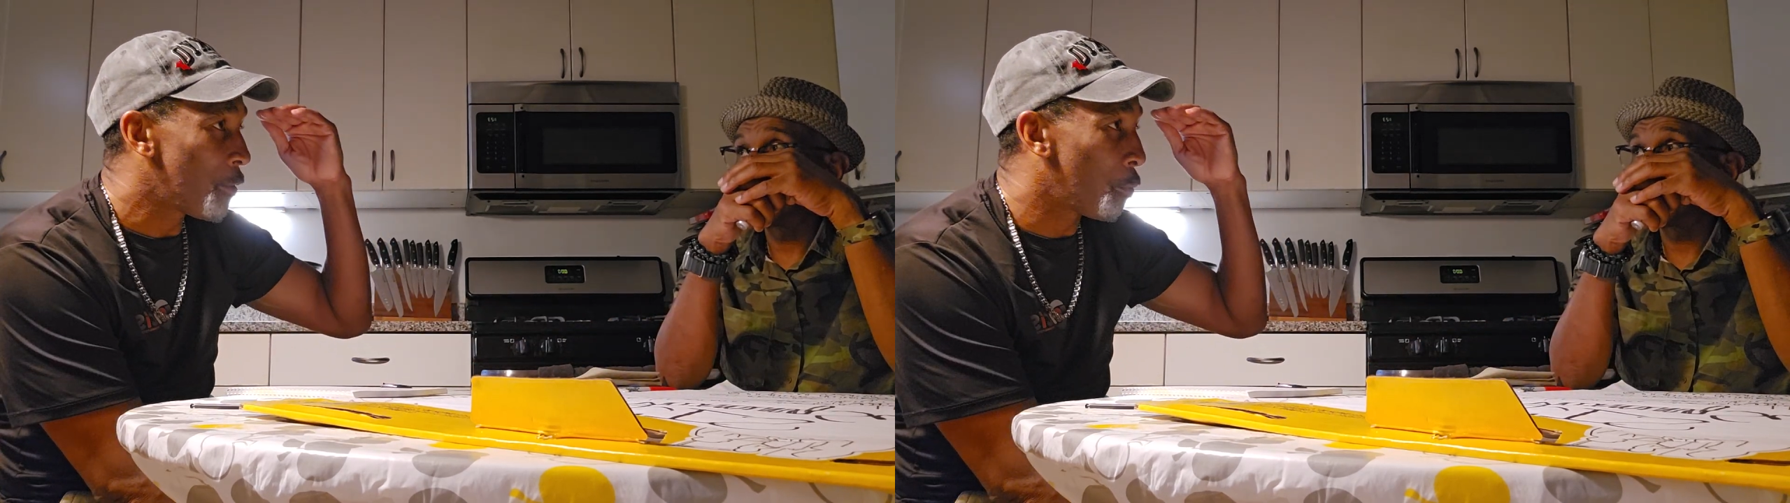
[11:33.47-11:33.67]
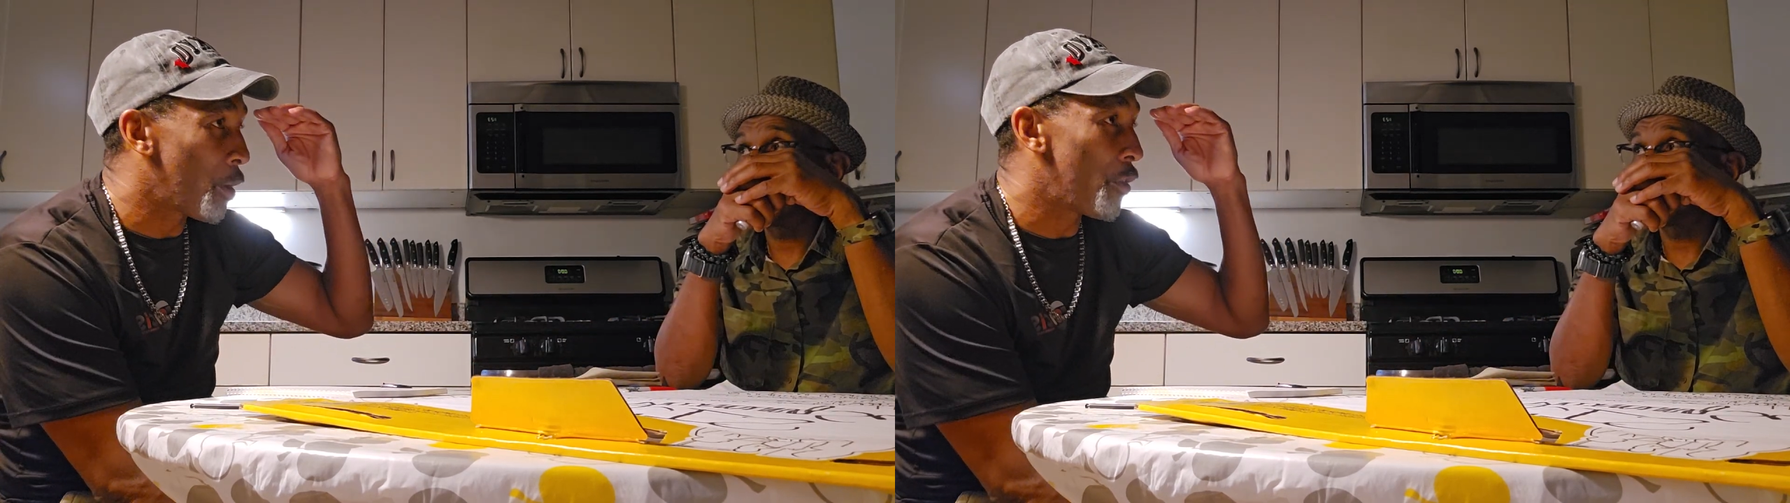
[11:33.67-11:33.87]

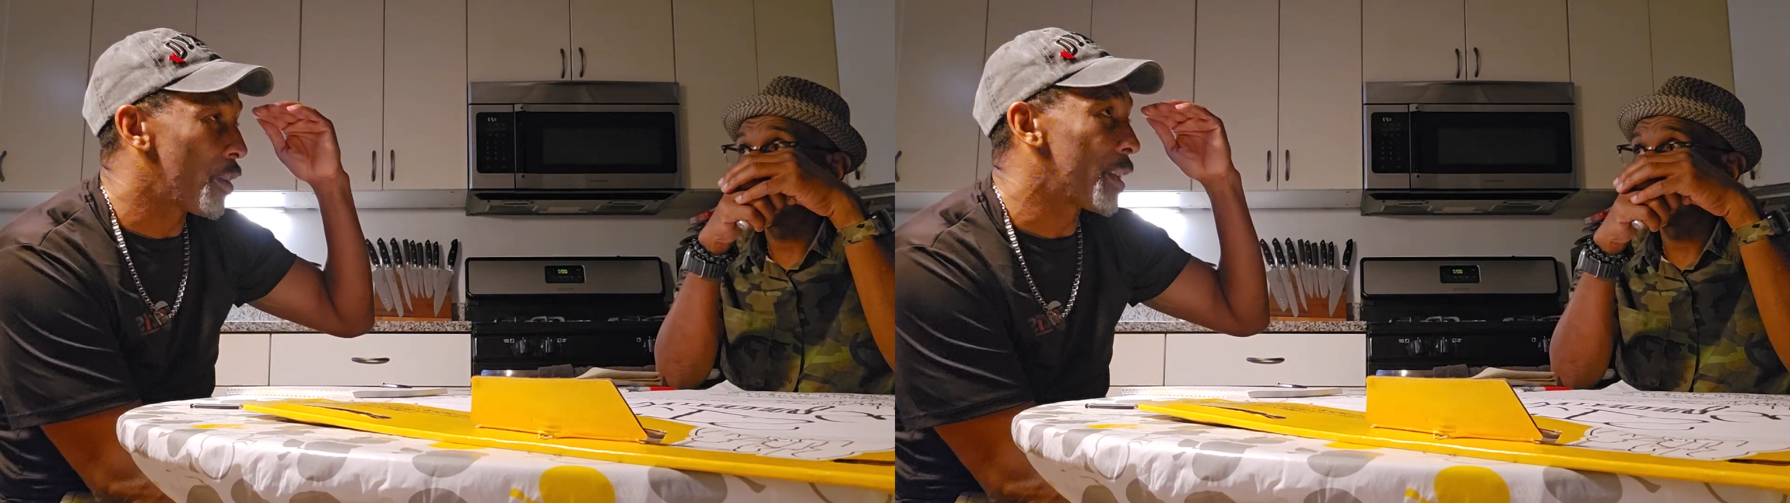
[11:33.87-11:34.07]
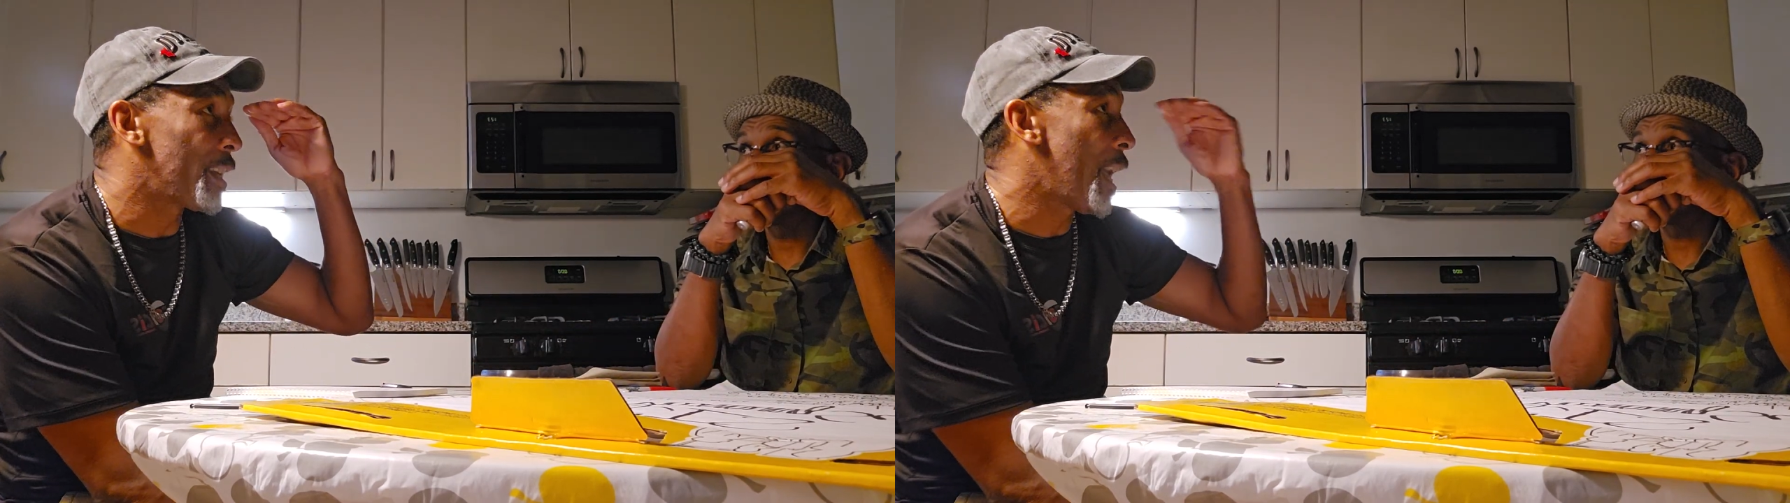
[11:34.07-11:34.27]
where the